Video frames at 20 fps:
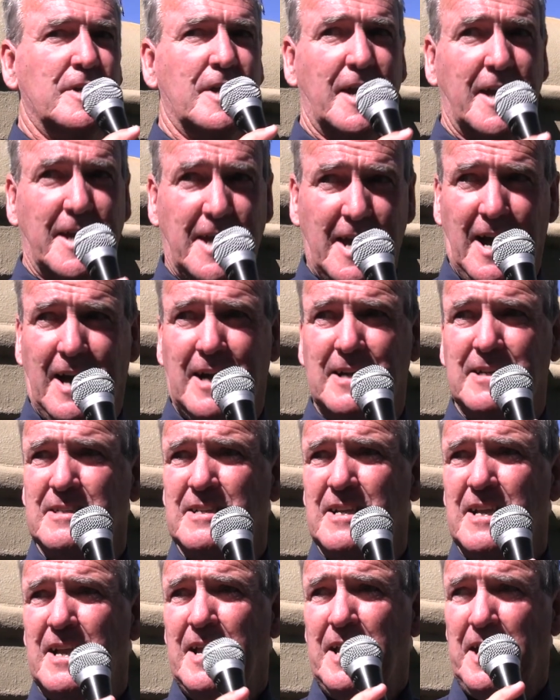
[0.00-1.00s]
here
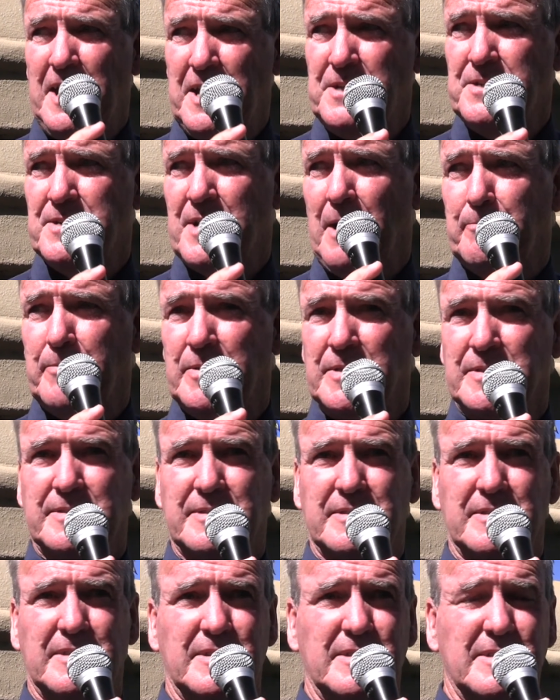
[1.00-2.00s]
in
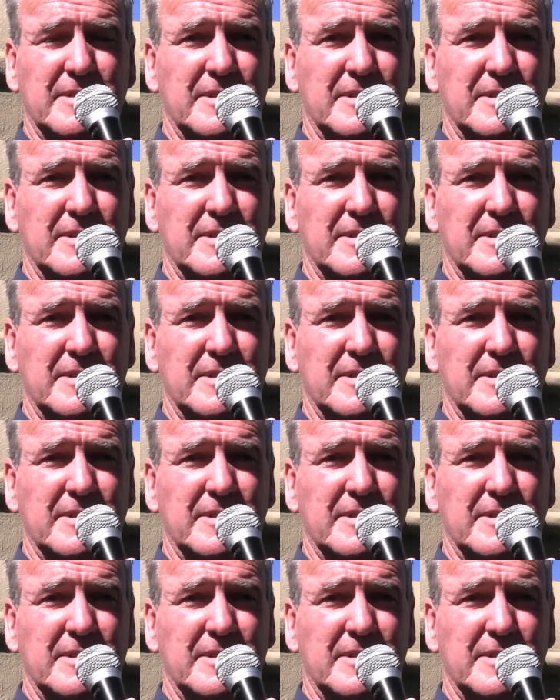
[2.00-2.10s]
numbers.